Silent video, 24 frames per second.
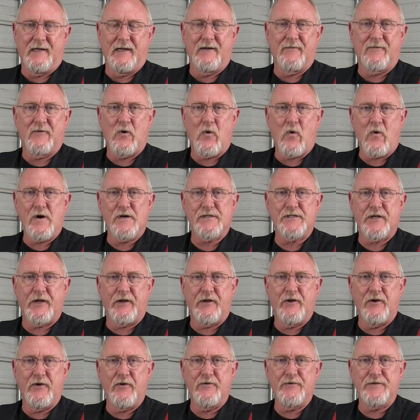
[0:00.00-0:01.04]
And of course,
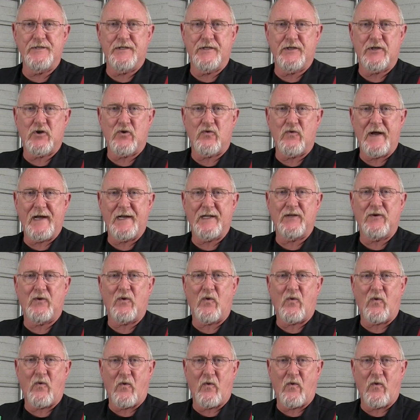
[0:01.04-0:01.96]
use the correct